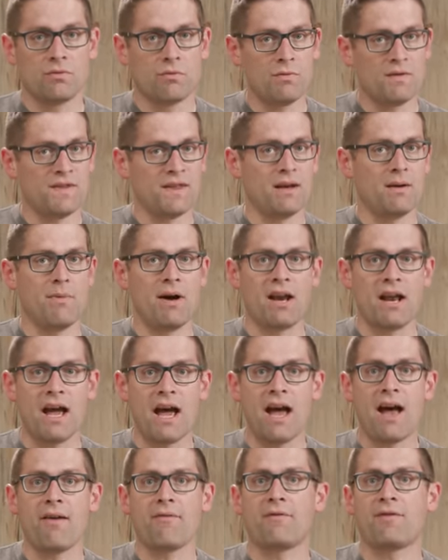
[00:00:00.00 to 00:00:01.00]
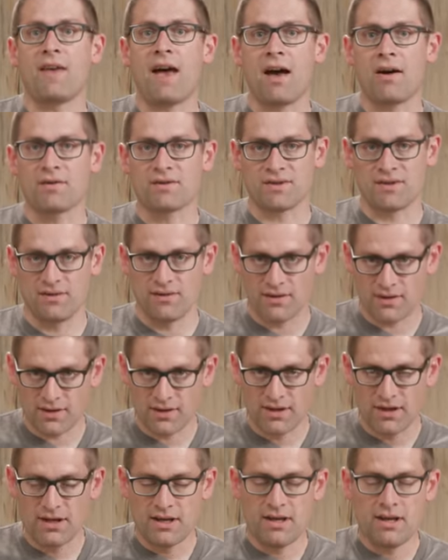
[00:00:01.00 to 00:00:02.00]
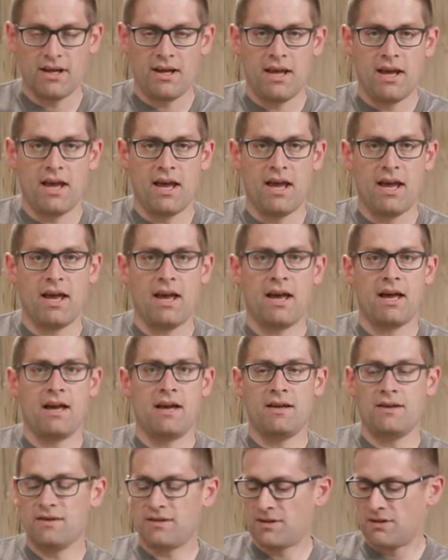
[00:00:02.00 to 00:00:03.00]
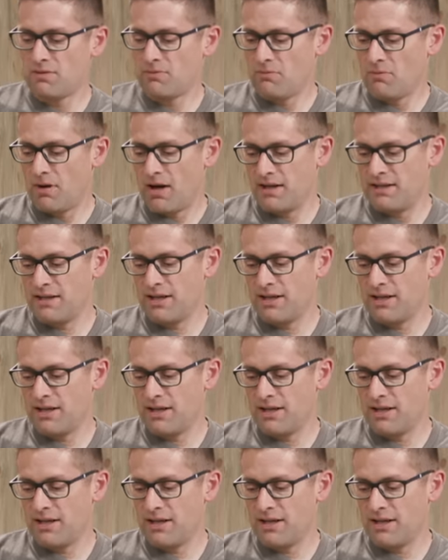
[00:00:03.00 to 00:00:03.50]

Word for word: within about a 0.5 thousandth. And I